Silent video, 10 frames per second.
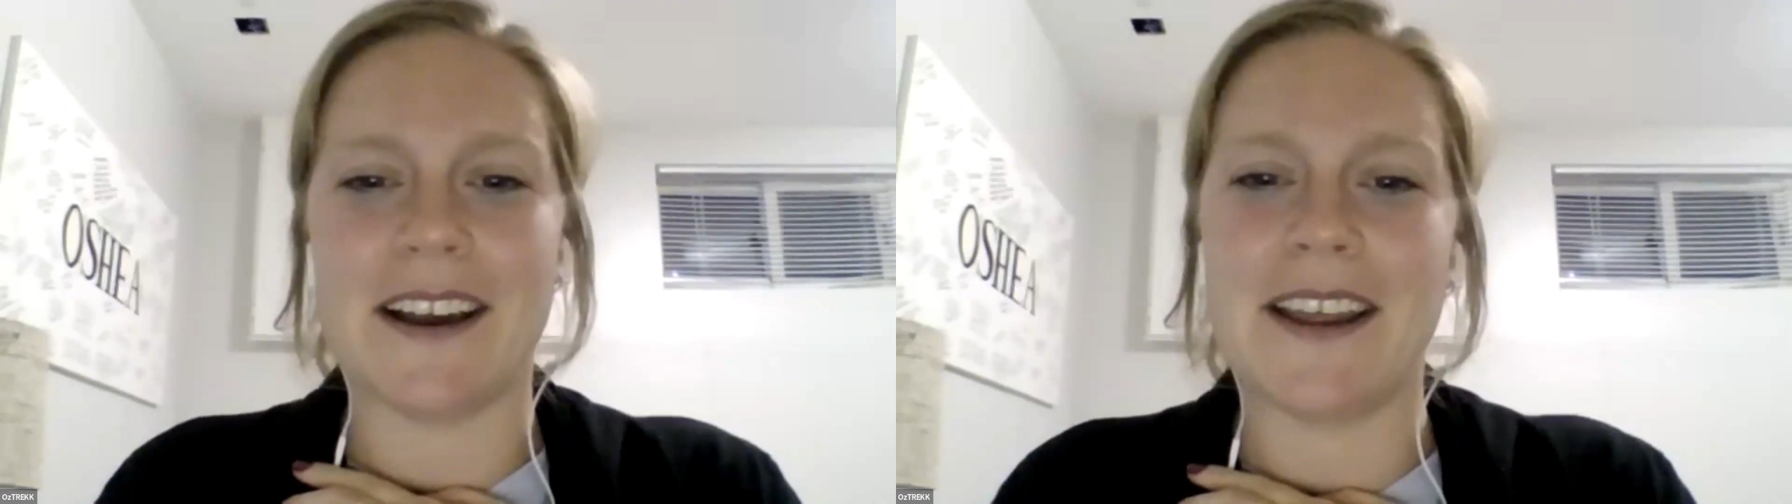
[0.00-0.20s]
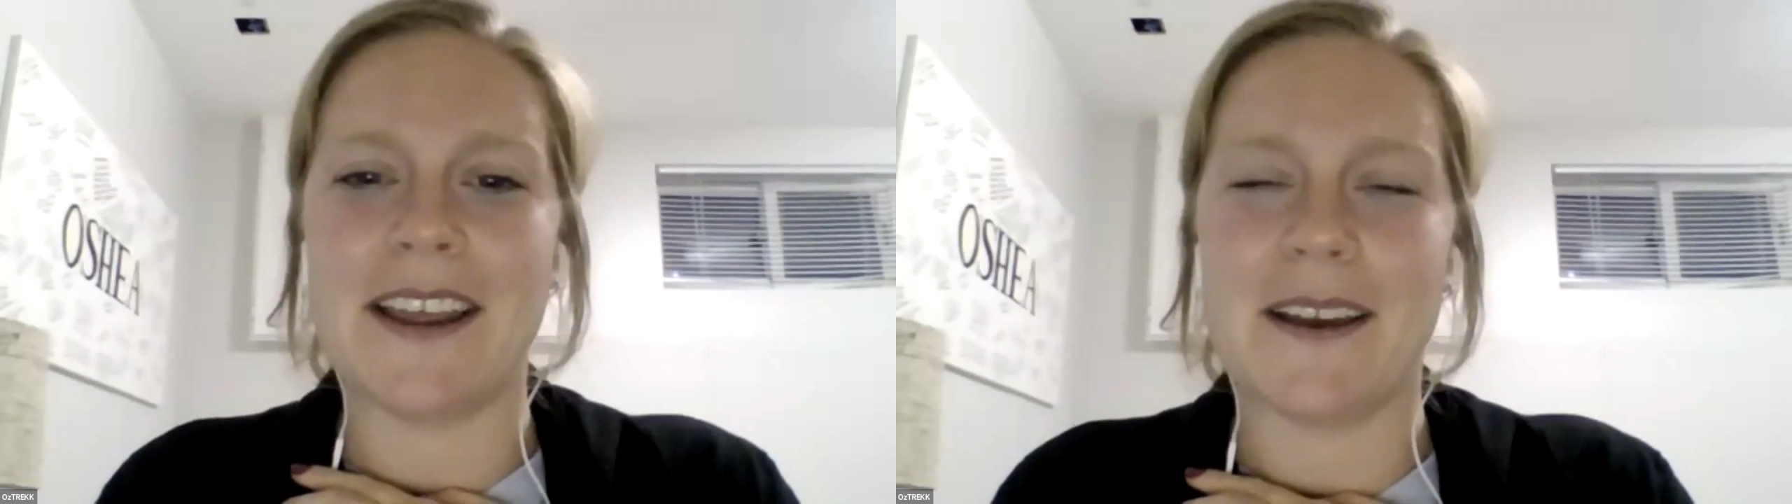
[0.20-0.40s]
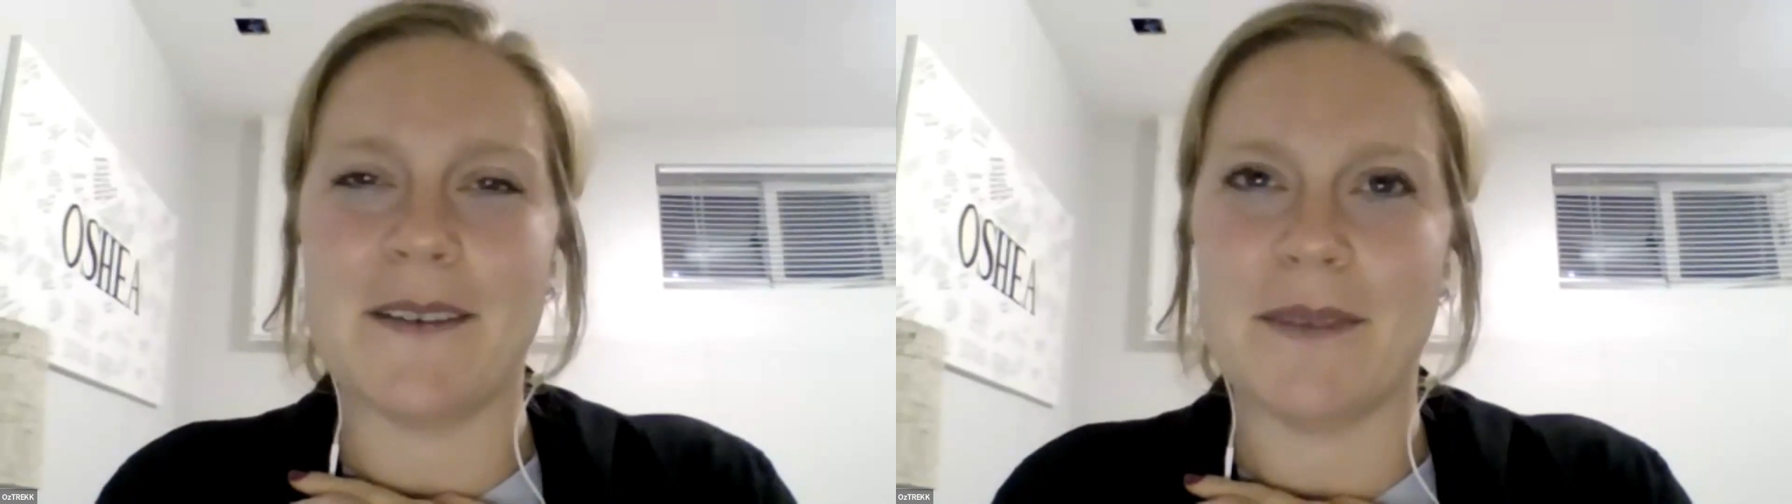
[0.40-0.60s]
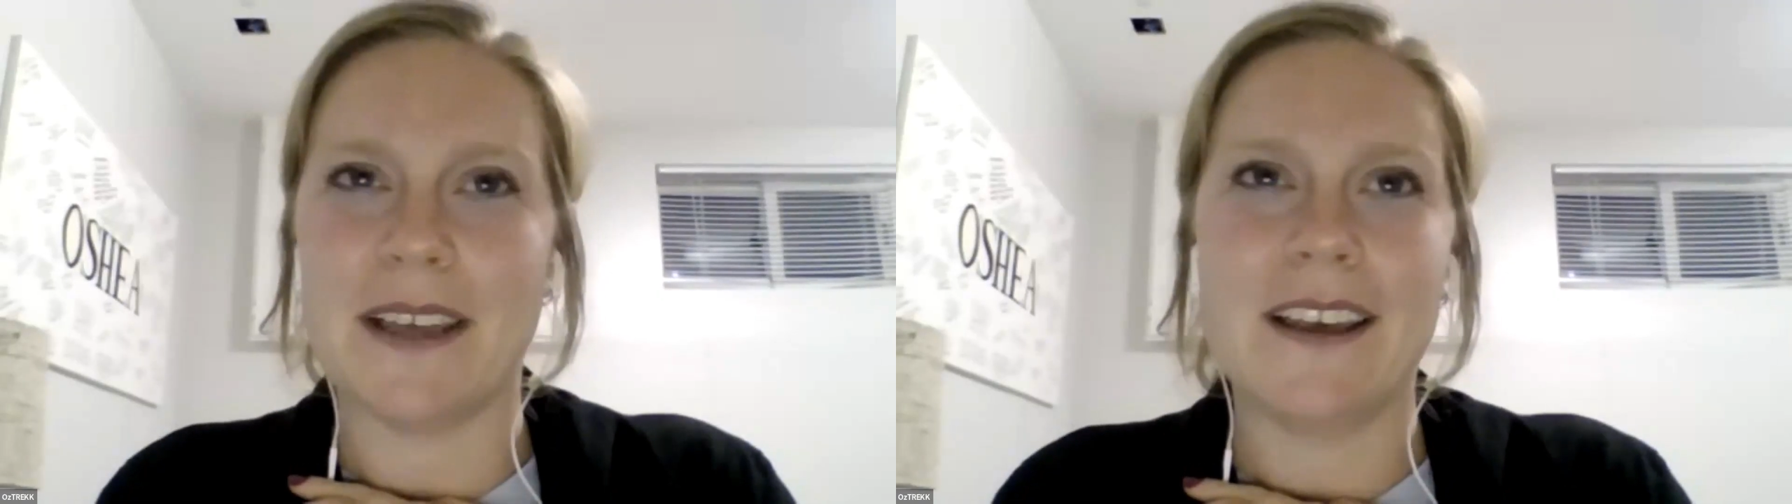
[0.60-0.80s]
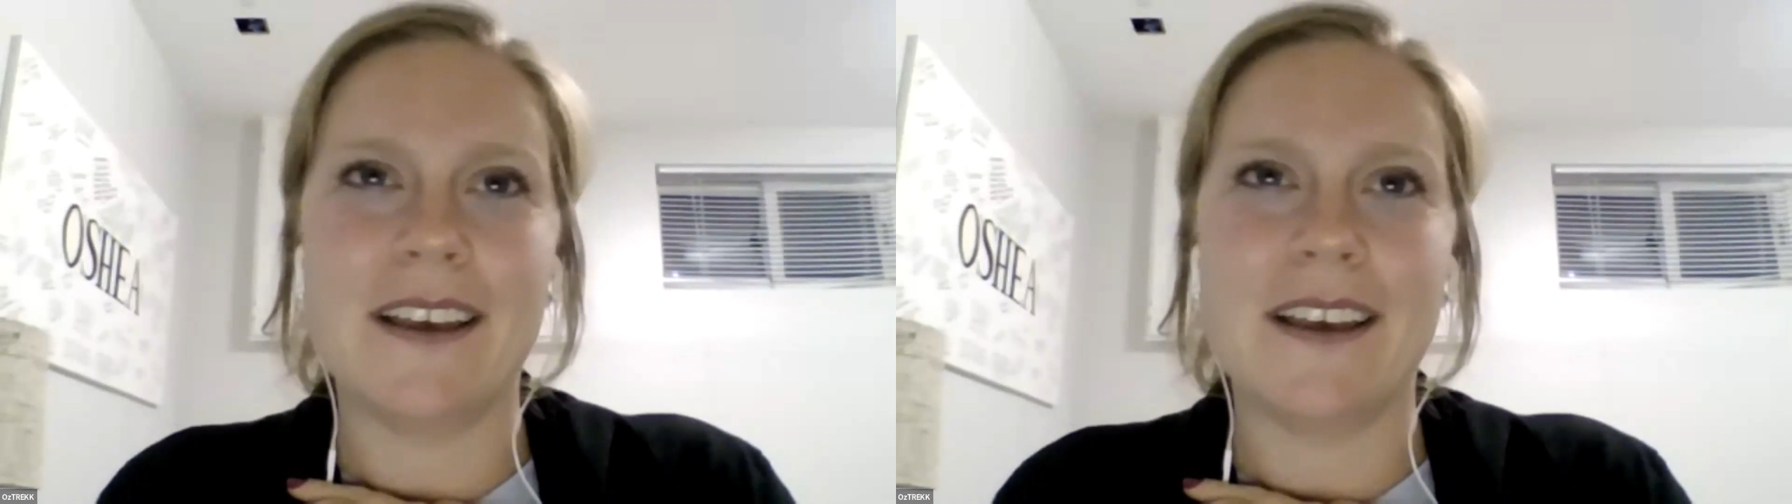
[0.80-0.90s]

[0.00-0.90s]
I am